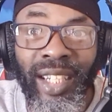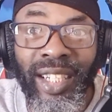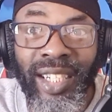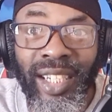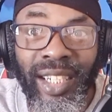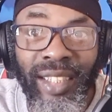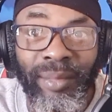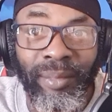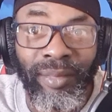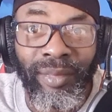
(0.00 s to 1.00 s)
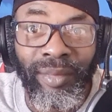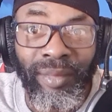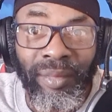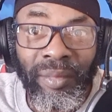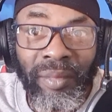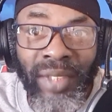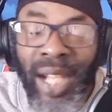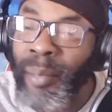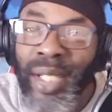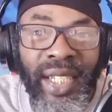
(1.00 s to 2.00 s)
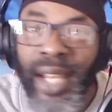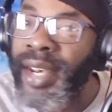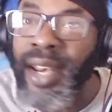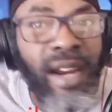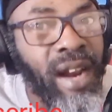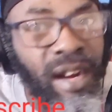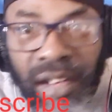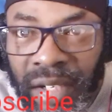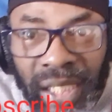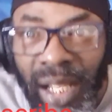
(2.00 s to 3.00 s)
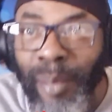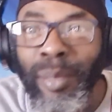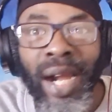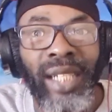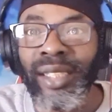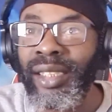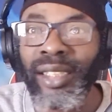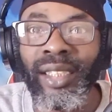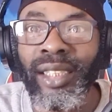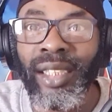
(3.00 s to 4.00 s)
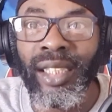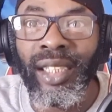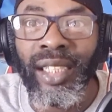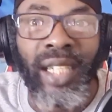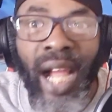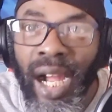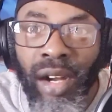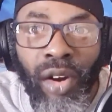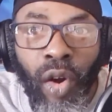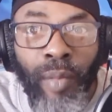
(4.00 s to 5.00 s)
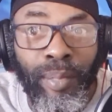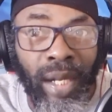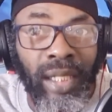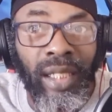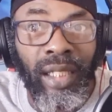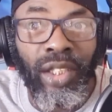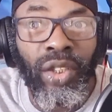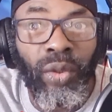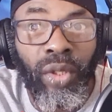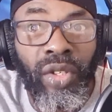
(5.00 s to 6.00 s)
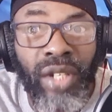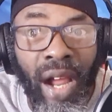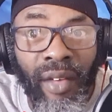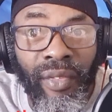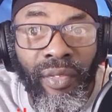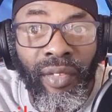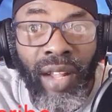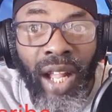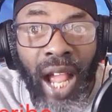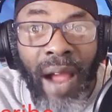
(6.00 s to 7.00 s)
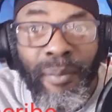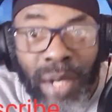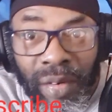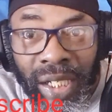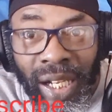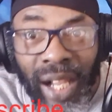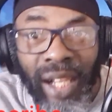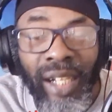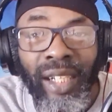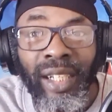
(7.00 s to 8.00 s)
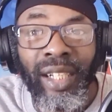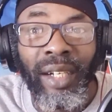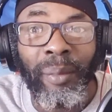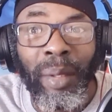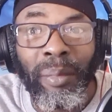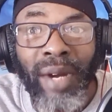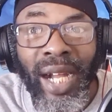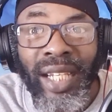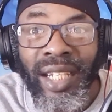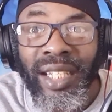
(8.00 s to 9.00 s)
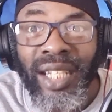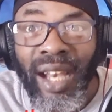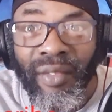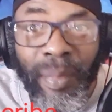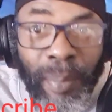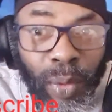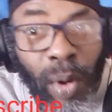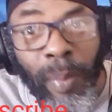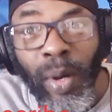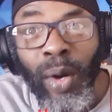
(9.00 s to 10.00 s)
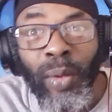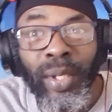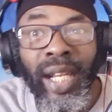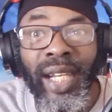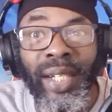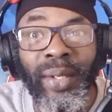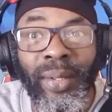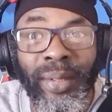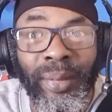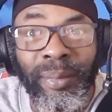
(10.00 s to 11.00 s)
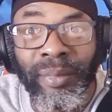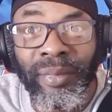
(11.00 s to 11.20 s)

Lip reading: You see, that means that no greater man now go come on the shores of America. Remember, you still have the Pope out there, you know.